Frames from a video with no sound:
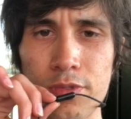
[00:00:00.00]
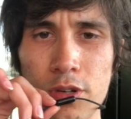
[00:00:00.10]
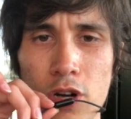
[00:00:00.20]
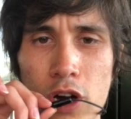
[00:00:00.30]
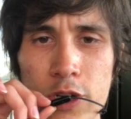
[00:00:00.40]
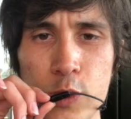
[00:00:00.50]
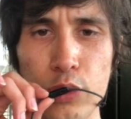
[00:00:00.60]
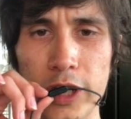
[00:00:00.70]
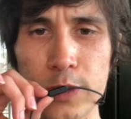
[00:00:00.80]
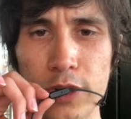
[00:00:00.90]
hard as
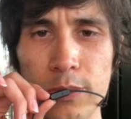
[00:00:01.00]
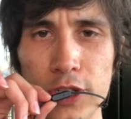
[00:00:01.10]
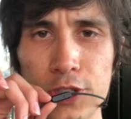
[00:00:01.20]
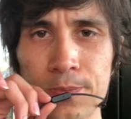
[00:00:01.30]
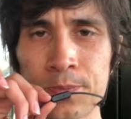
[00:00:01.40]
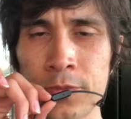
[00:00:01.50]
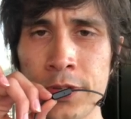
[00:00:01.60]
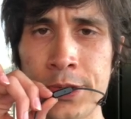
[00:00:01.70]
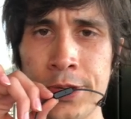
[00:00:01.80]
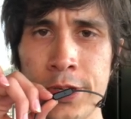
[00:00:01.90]
bricks, pretty much.
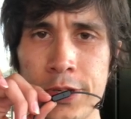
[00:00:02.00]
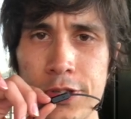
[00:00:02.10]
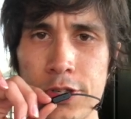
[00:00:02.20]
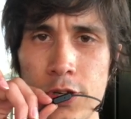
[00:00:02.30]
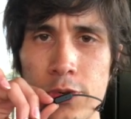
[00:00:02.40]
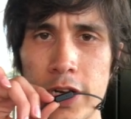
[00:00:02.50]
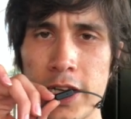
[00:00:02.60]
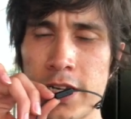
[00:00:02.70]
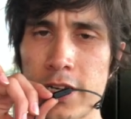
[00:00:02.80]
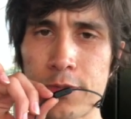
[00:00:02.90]
So what I
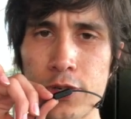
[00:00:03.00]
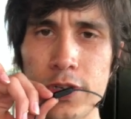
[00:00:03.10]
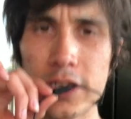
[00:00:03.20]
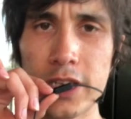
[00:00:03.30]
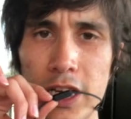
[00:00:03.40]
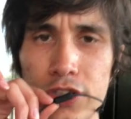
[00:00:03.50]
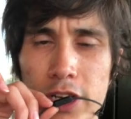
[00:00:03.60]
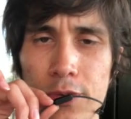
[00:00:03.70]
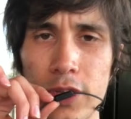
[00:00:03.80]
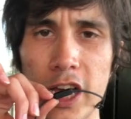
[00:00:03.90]
ended up doing is
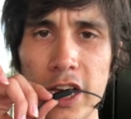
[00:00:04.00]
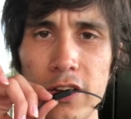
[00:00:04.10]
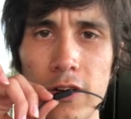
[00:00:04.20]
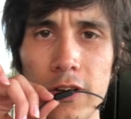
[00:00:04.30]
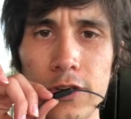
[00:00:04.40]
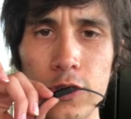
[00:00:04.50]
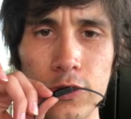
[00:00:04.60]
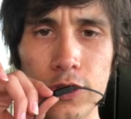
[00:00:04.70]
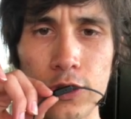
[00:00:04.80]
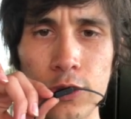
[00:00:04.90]
actually I relied on
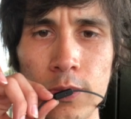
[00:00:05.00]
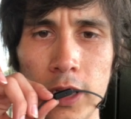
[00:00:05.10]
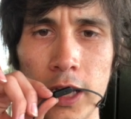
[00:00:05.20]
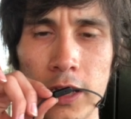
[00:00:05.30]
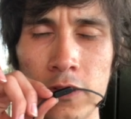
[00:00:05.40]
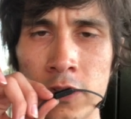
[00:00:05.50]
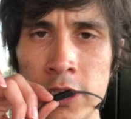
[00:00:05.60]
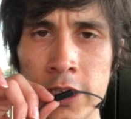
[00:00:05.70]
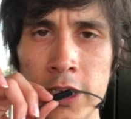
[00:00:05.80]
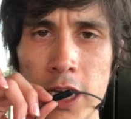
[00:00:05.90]
YouTube, and
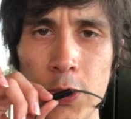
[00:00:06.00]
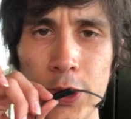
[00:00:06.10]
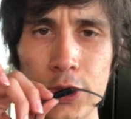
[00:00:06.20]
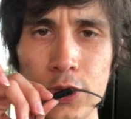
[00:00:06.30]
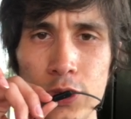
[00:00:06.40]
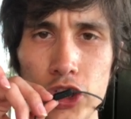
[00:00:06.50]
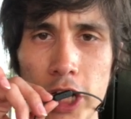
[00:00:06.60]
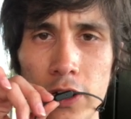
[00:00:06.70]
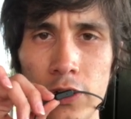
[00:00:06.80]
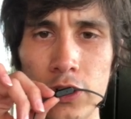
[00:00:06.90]
I went to a
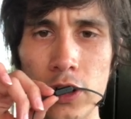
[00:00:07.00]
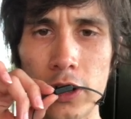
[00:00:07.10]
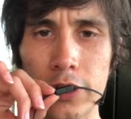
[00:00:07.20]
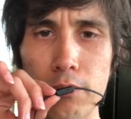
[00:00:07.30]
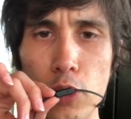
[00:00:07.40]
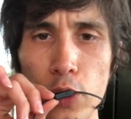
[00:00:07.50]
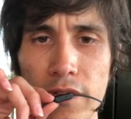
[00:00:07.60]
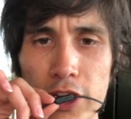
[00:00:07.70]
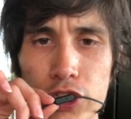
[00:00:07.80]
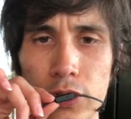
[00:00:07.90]
channel called
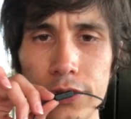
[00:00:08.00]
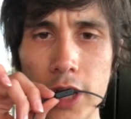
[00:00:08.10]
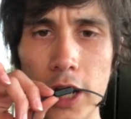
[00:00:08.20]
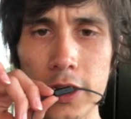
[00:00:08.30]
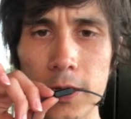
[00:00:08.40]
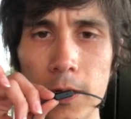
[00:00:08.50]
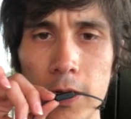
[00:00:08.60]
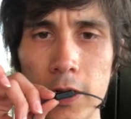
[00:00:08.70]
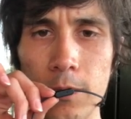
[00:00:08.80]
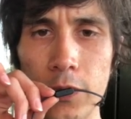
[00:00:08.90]
Motivational Doc.
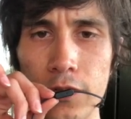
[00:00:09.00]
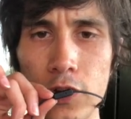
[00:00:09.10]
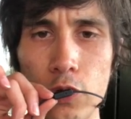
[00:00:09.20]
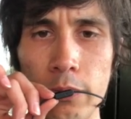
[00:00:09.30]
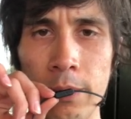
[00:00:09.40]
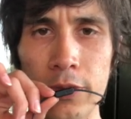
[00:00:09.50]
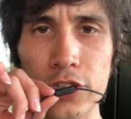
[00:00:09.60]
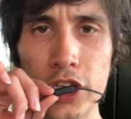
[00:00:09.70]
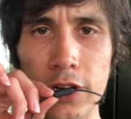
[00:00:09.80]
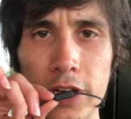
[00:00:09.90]
If you don't remember the
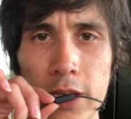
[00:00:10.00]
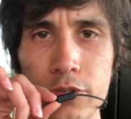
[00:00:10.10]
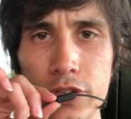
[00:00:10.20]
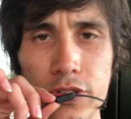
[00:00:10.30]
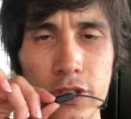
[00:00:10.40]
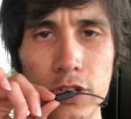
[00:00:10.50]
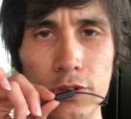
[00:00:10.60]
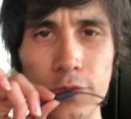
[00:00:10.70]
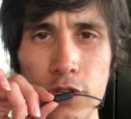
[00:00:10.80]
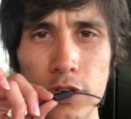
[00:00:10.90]
channel name, just
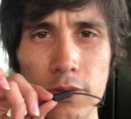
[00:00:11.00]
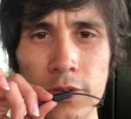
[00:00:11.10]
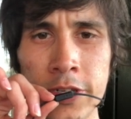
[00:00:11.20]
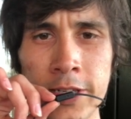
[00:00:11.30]
you can